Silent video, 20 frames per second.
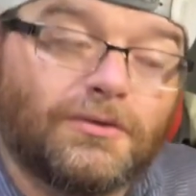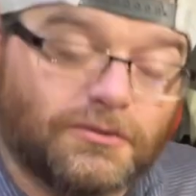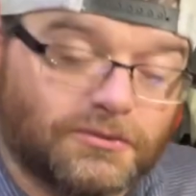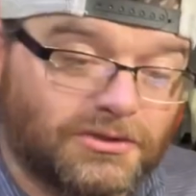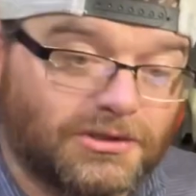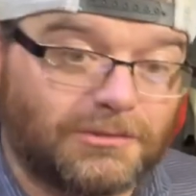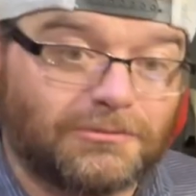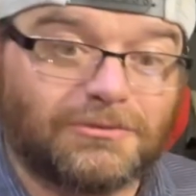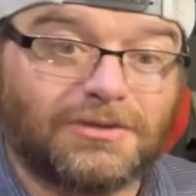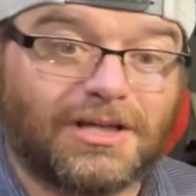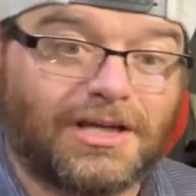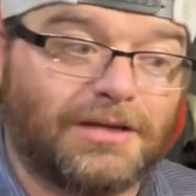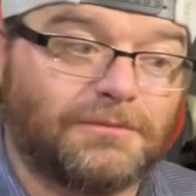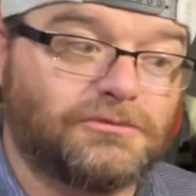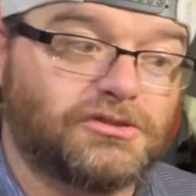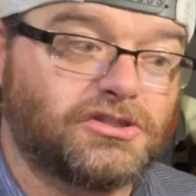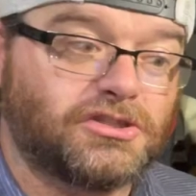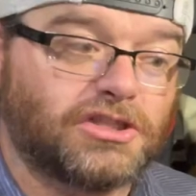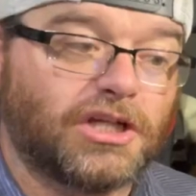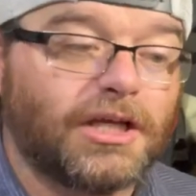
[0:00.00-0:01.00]

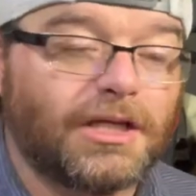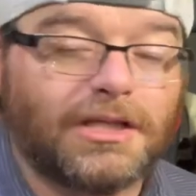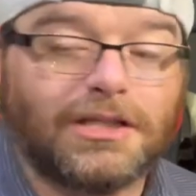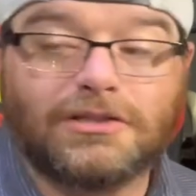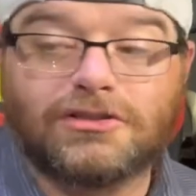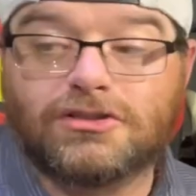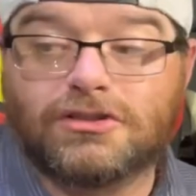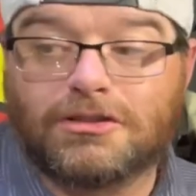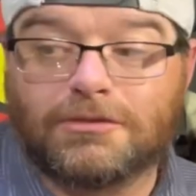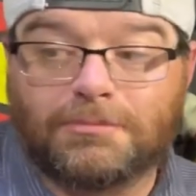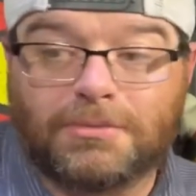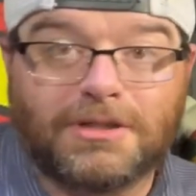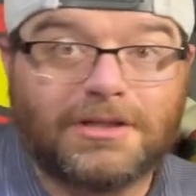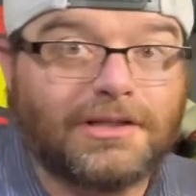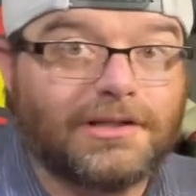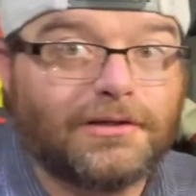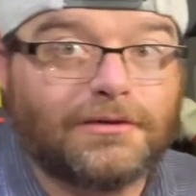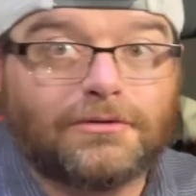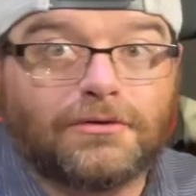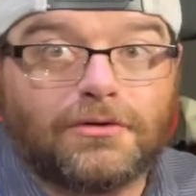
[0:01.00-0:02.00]
sometimes change
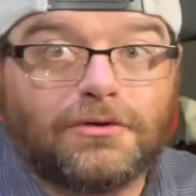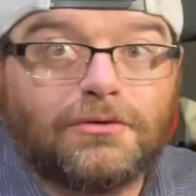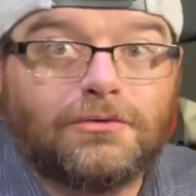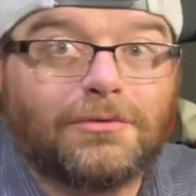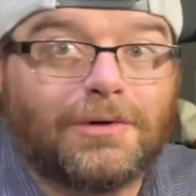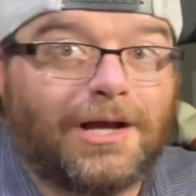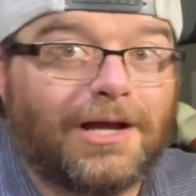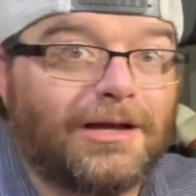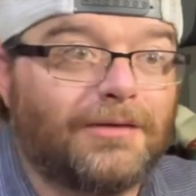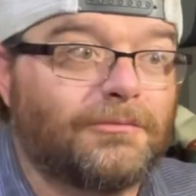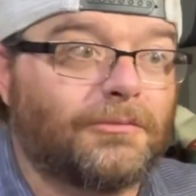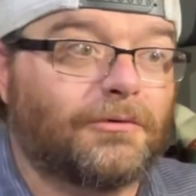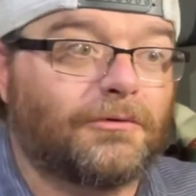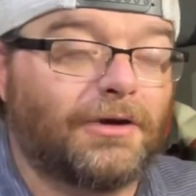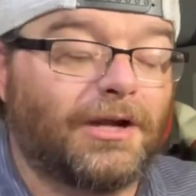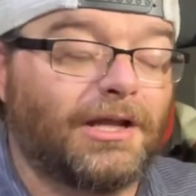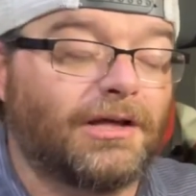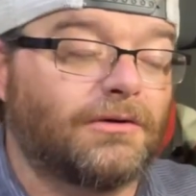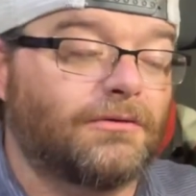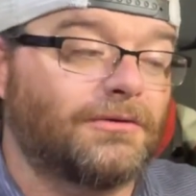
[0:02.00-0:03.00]
depending on who I'm
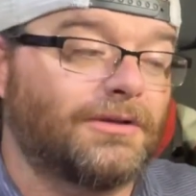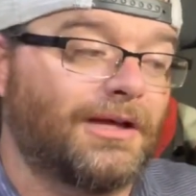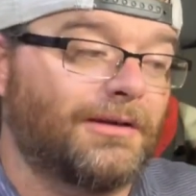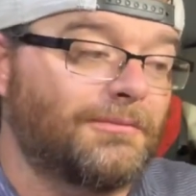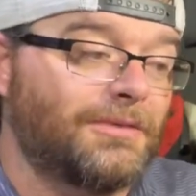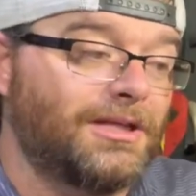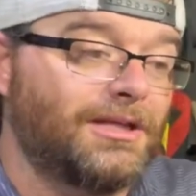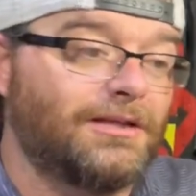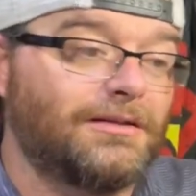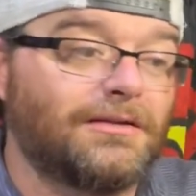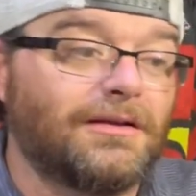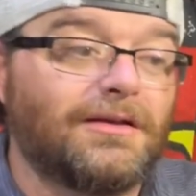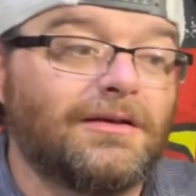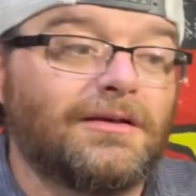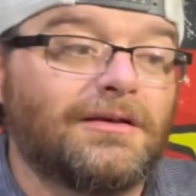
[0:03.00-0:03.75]
around. I mean,